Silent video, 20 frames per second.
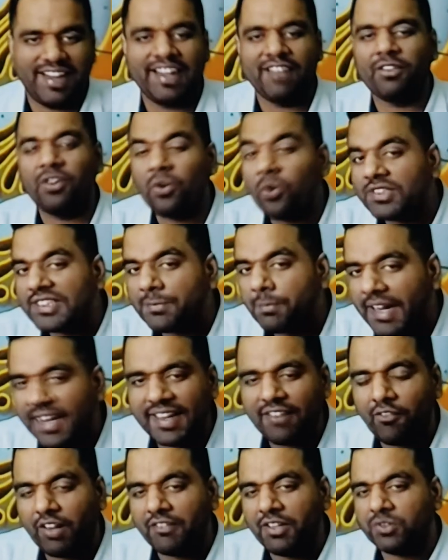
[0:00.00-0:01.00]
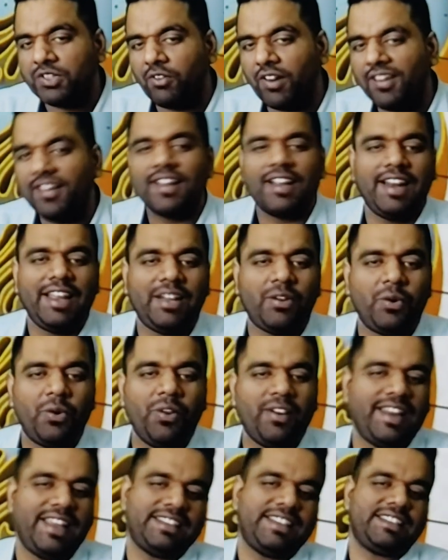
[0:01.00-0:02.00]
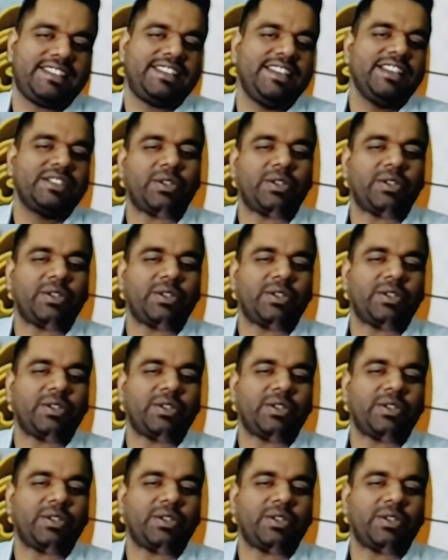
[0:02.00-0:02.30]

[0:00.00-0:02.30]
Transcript: And if glucose is breaking, what use the word? Glycolysis.